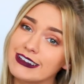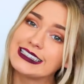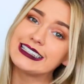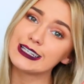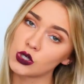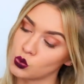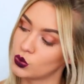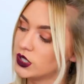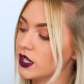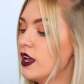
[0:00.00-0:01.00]
really
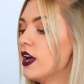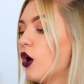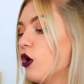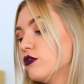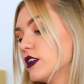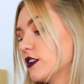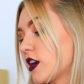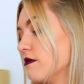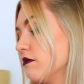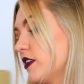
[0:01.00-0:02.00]
cool. Hopefully they're
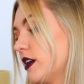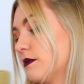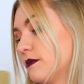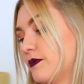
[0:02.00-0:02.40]
comfy.